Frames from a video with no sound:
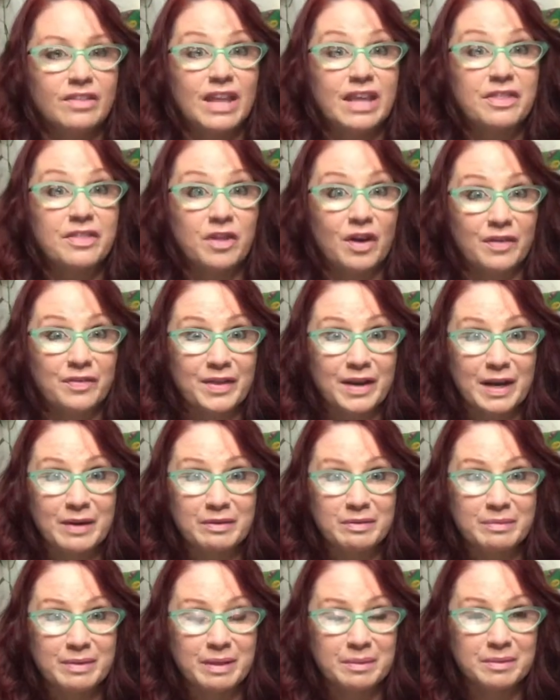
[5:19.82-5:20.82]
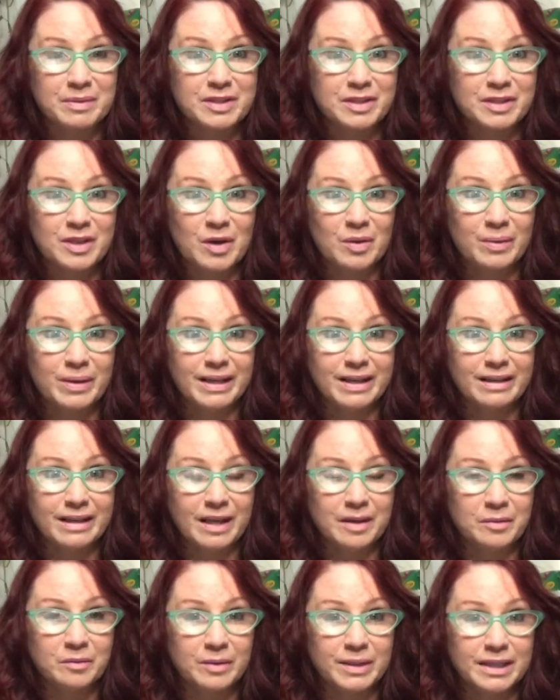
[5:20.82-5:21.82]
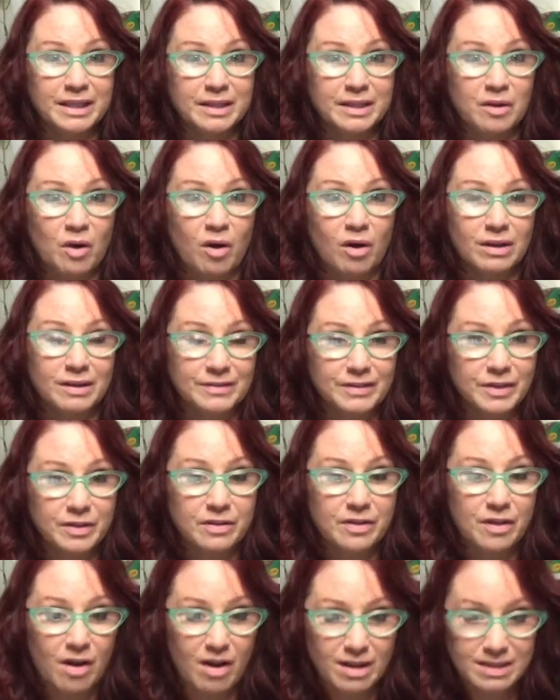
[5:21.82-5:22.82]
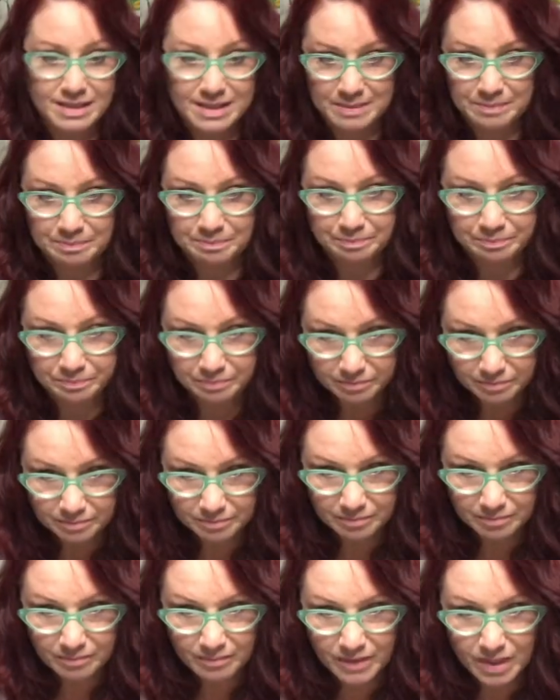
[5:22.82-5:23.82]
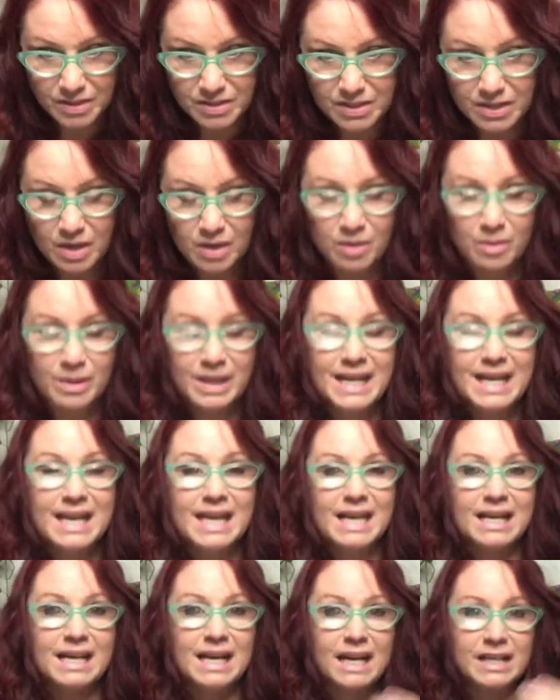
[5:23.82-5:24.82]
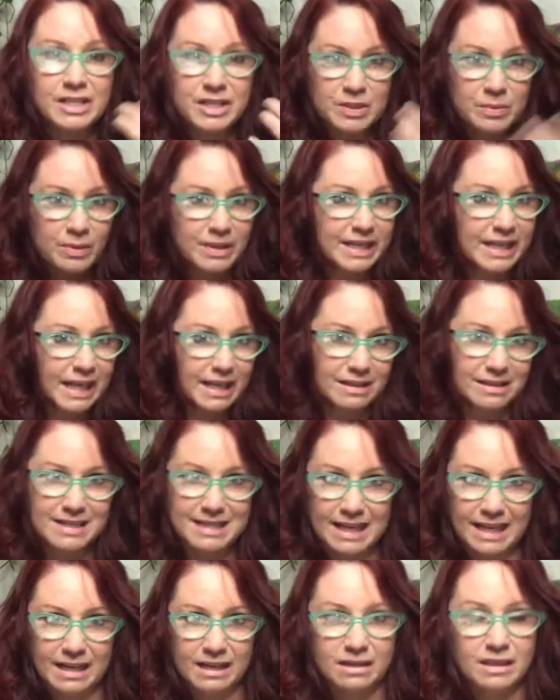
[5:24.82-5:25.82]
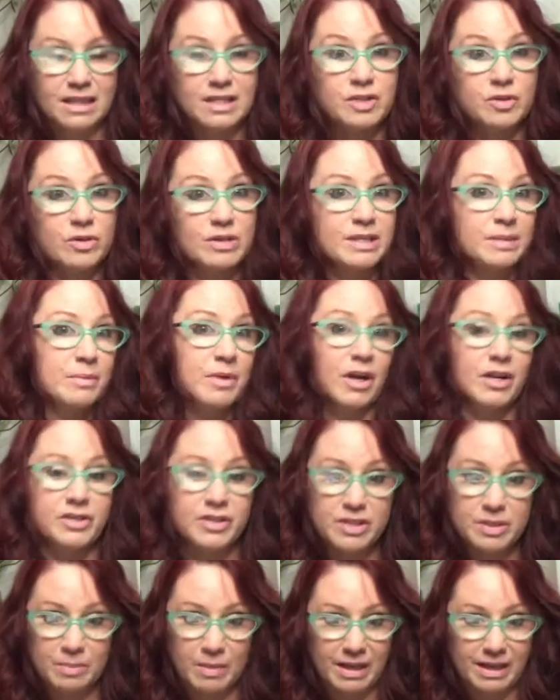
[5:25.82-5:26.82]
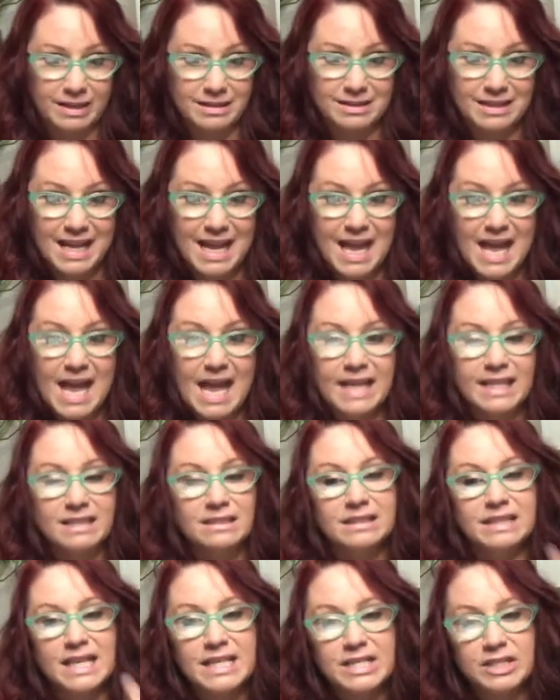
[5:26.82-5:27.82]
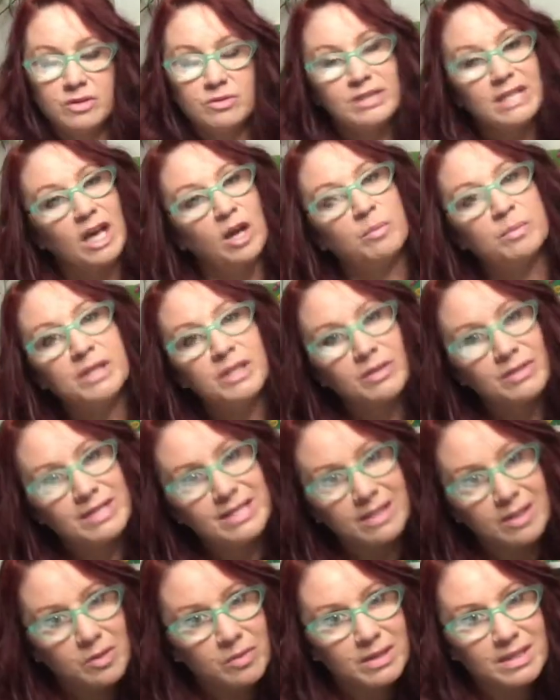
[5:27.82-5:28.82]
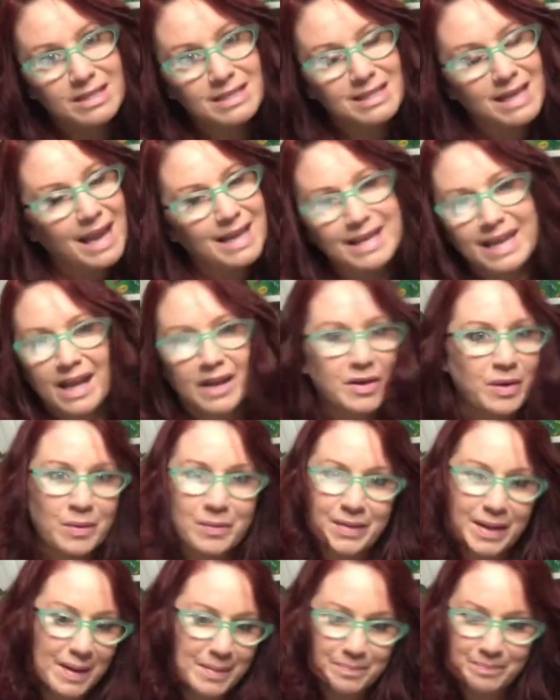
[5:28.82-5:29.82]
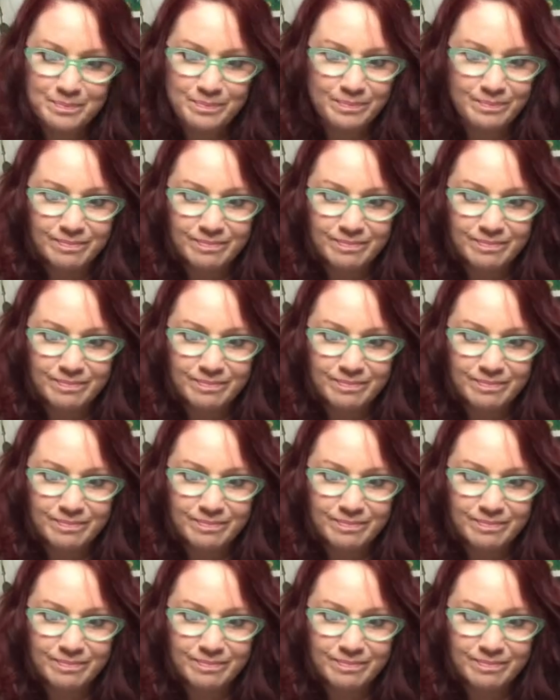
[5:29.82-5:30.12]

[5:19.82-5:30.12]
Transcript: they thought that I would be able to go in and read all of their thoughts. So I just want to again say it. It's your subconscious mind, and unless you tell me your secrets, I can't know them.